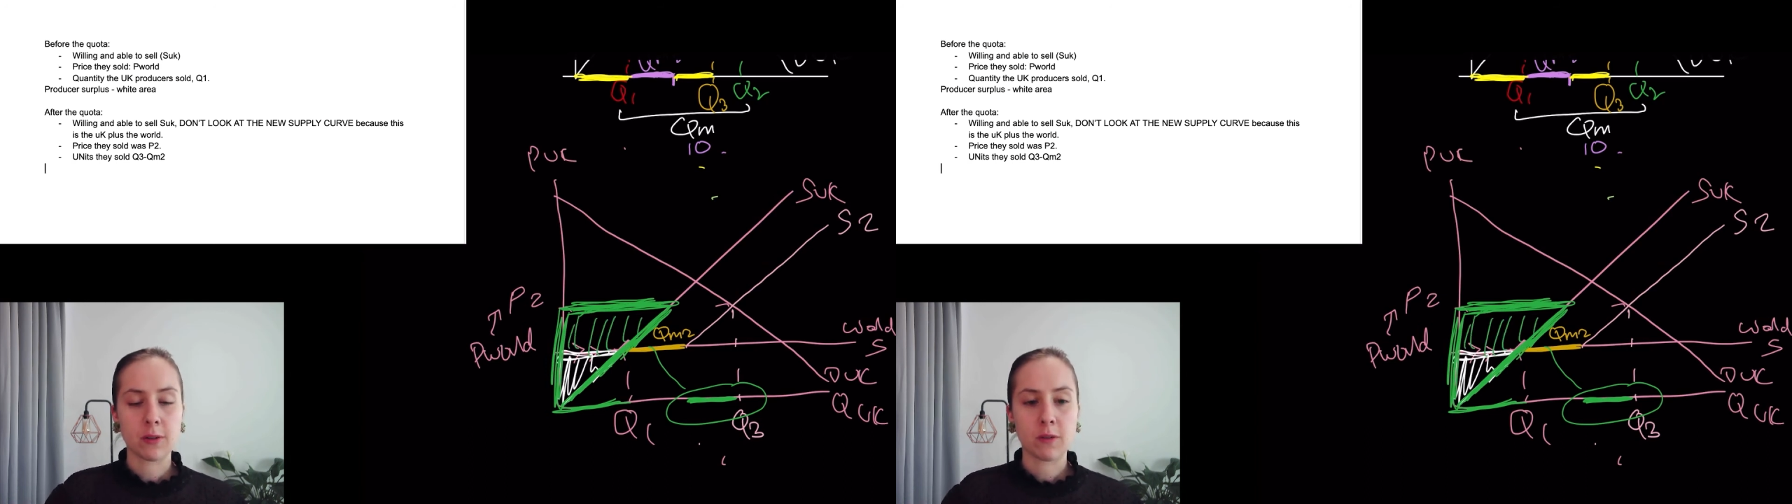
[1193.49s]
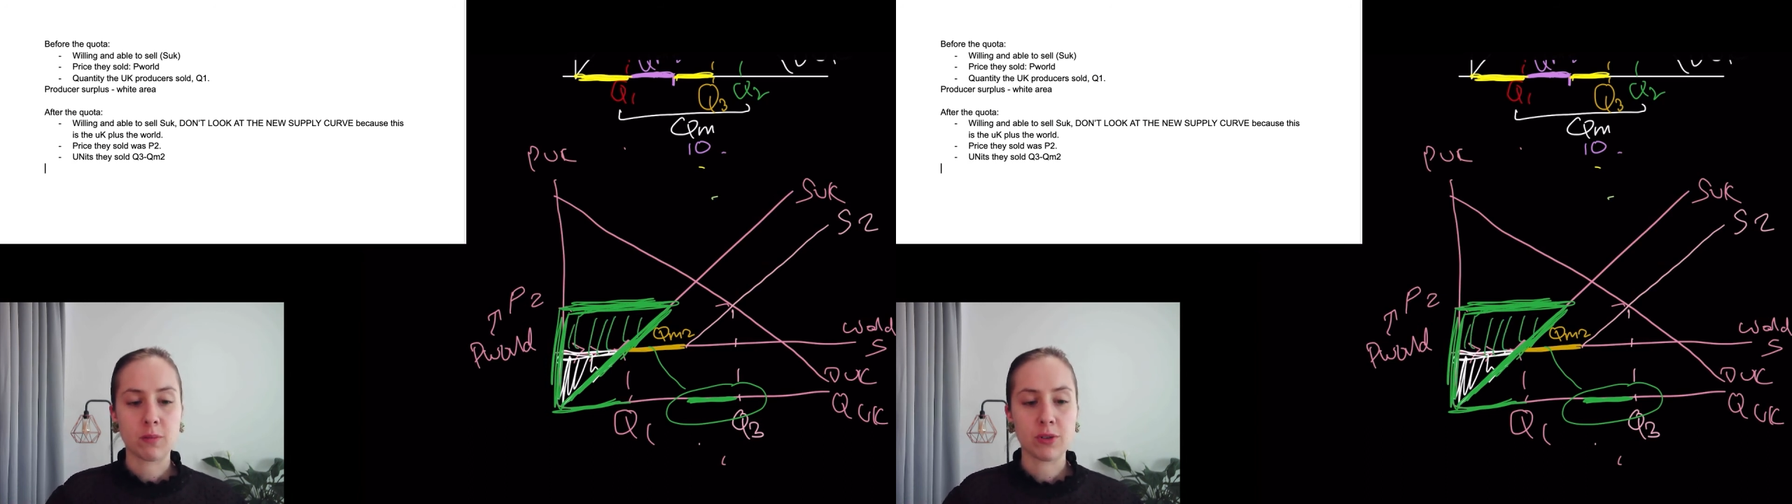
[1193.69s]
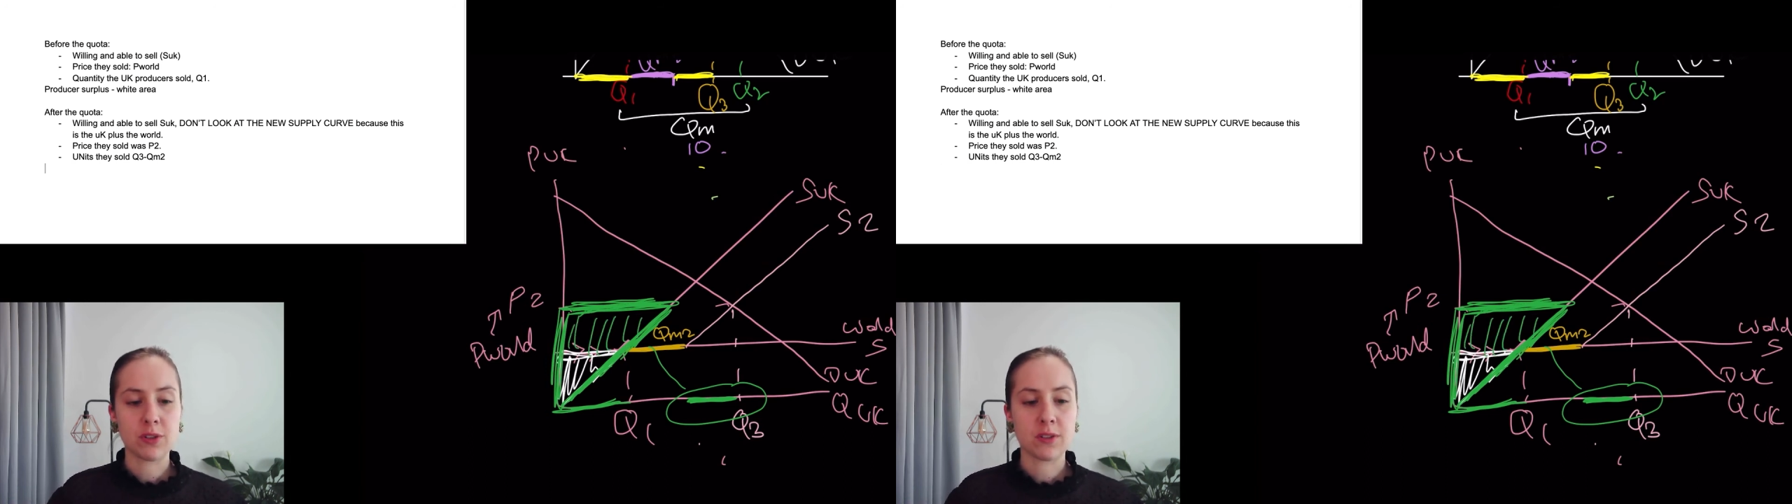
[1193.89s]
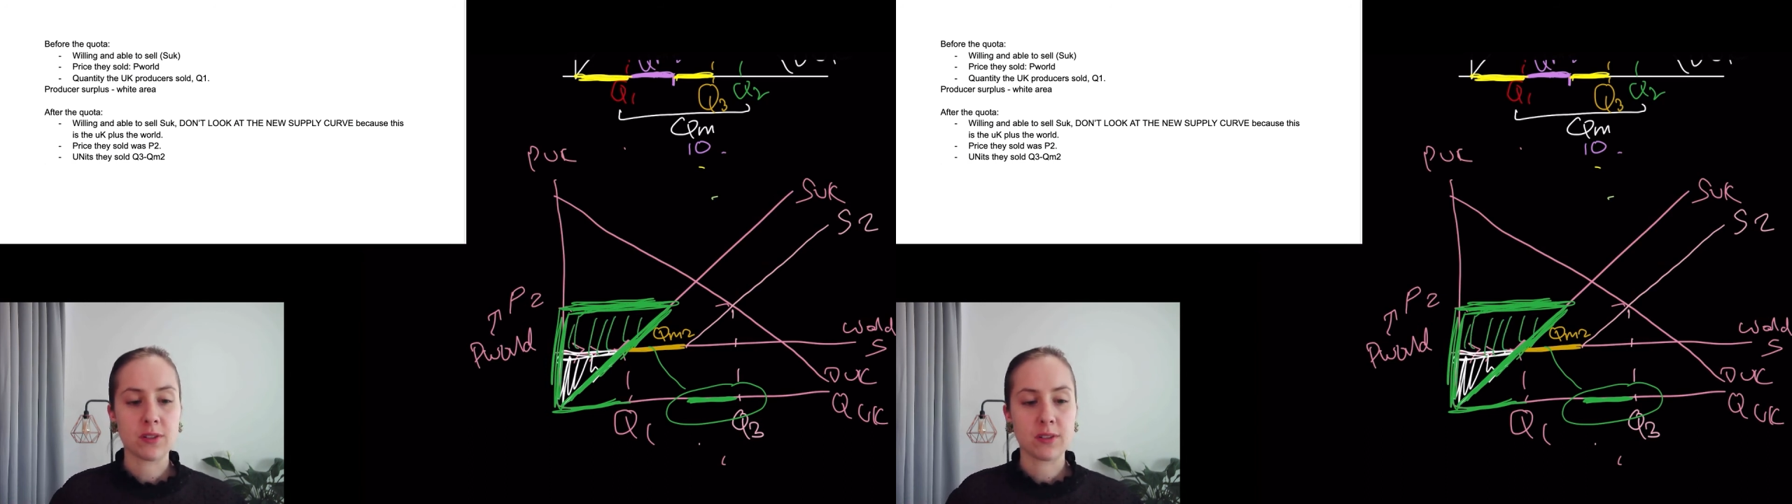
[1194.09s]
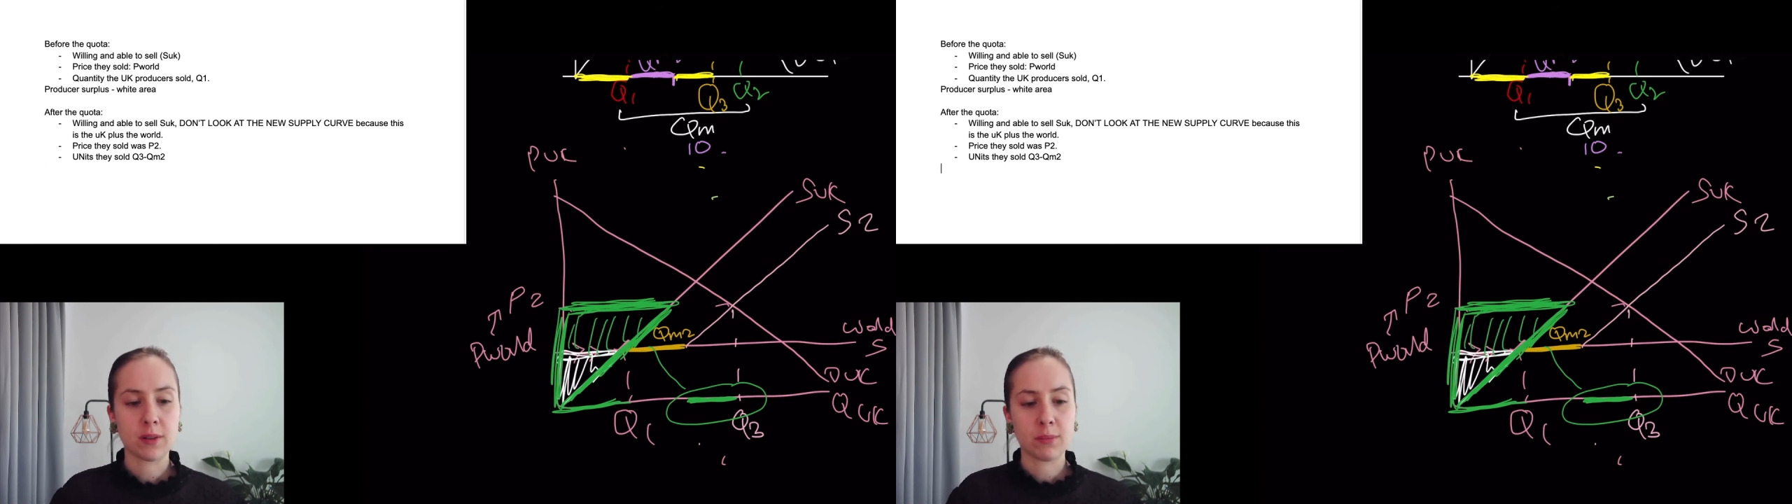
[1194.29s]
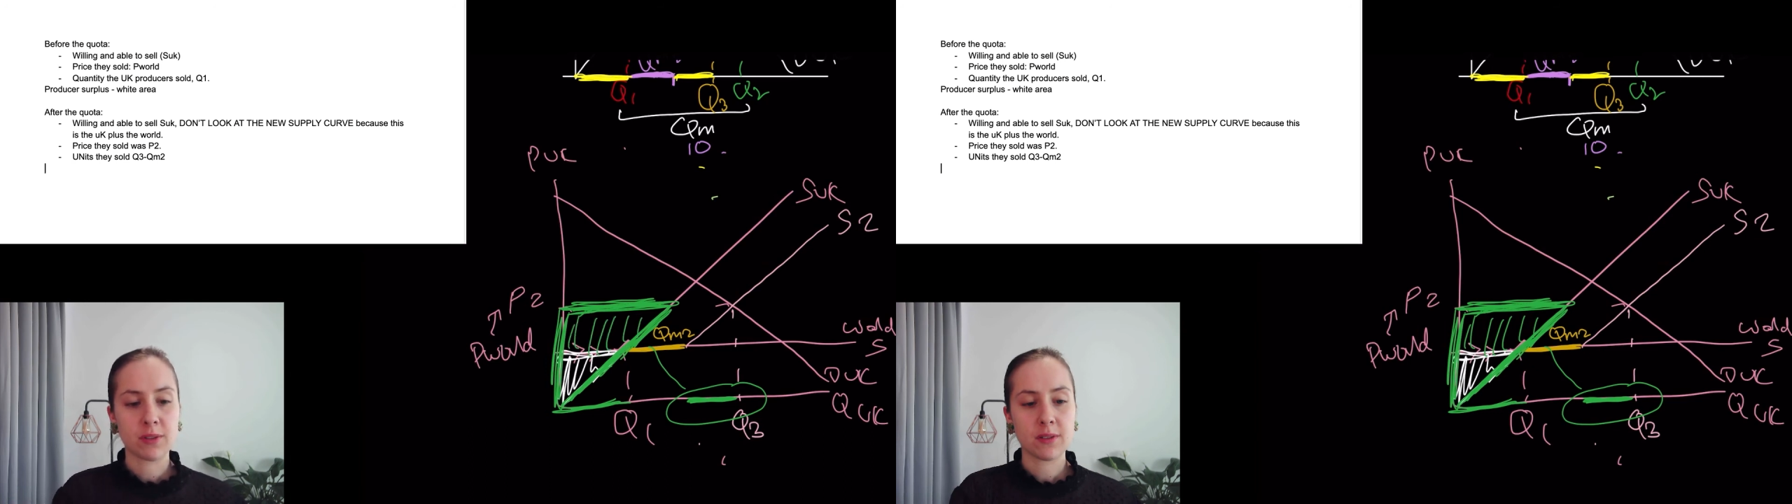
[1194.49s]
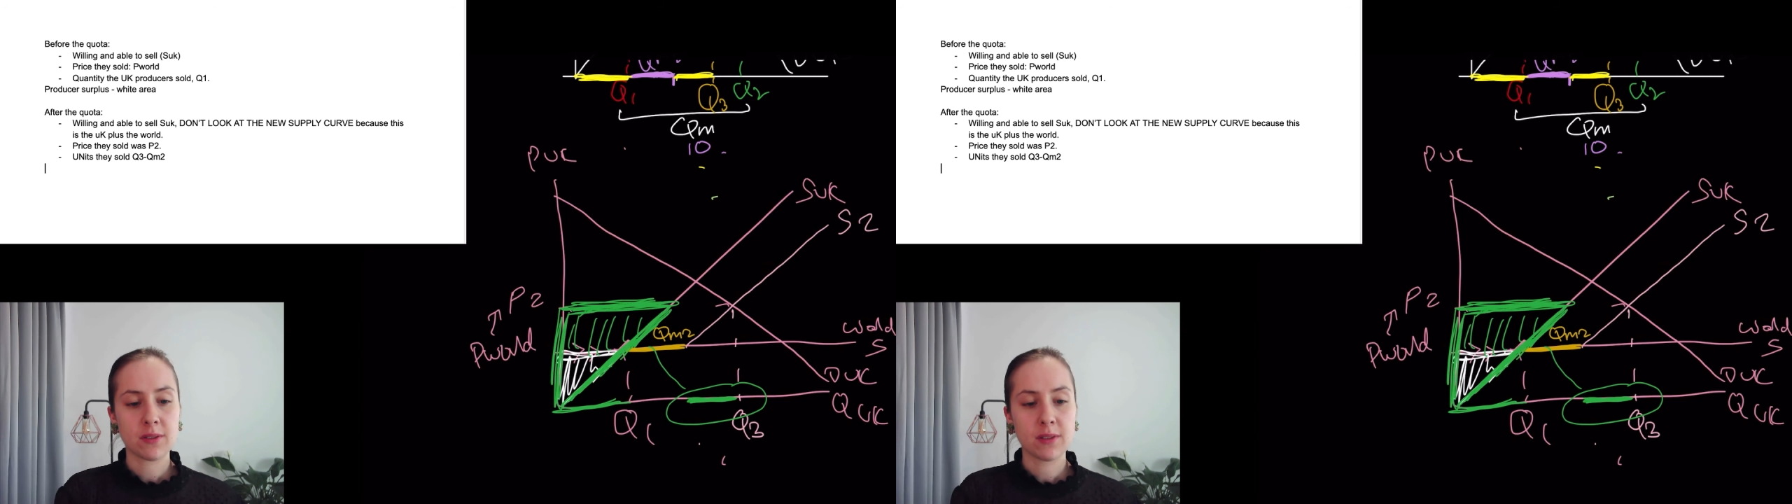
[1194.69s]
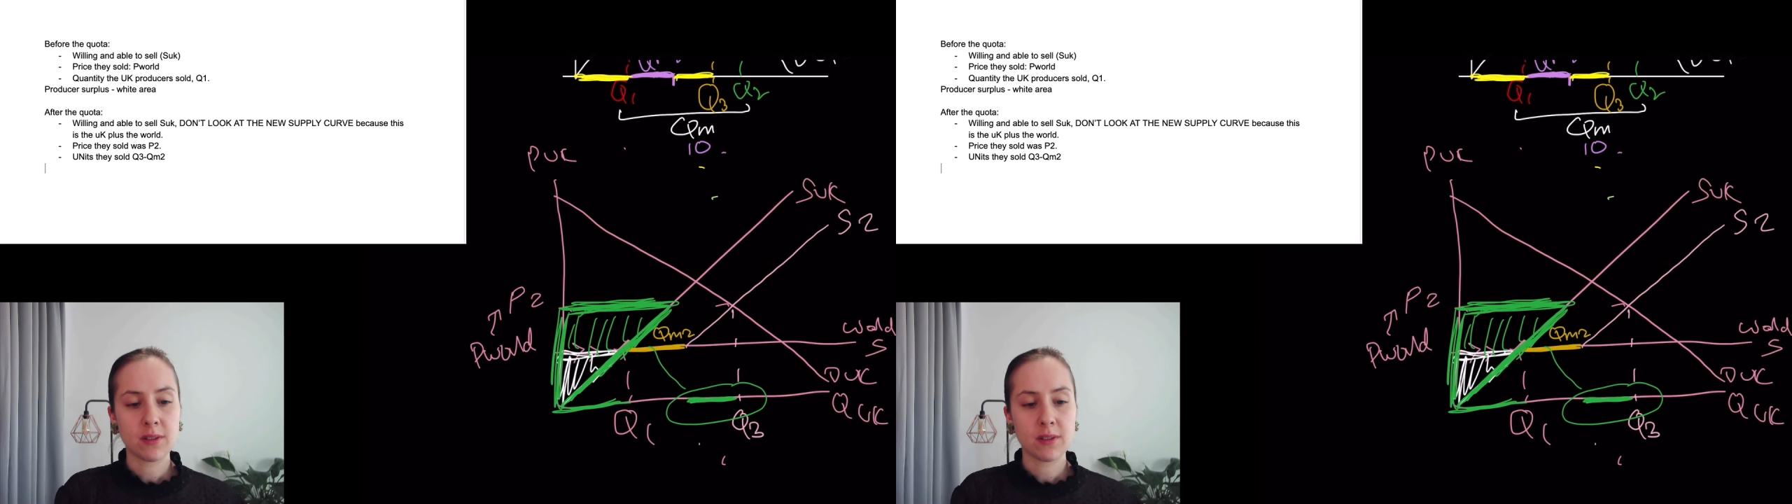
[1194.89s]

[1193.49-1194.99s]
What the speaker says: of producer surplus.